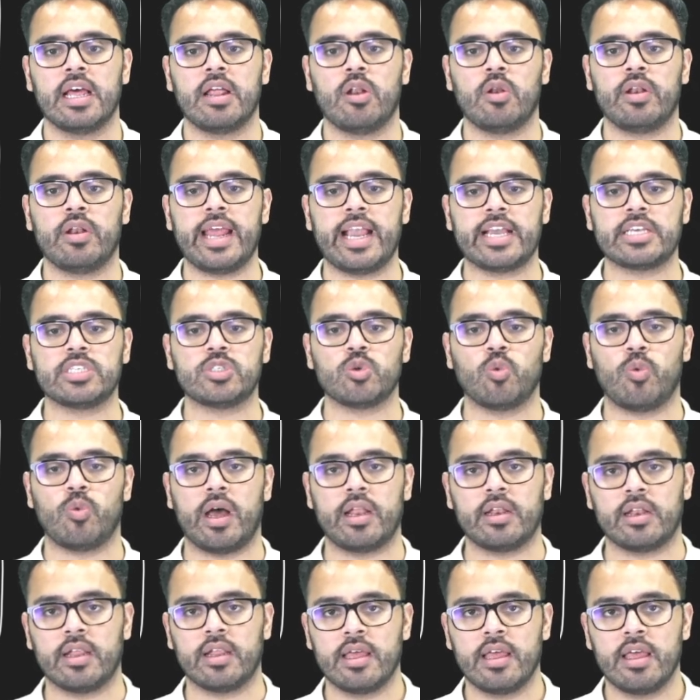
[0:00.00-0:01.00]
Next
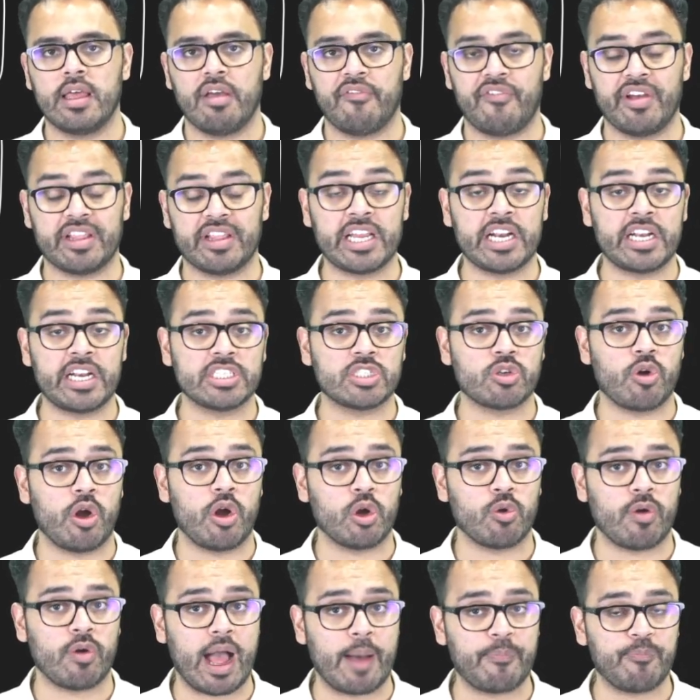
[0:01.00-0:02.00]
one whether it is
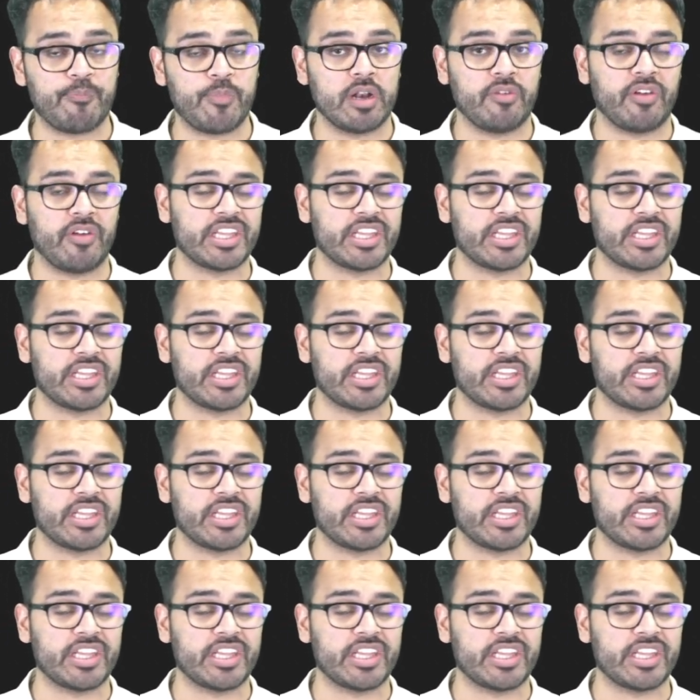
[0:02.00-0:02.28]
going to happen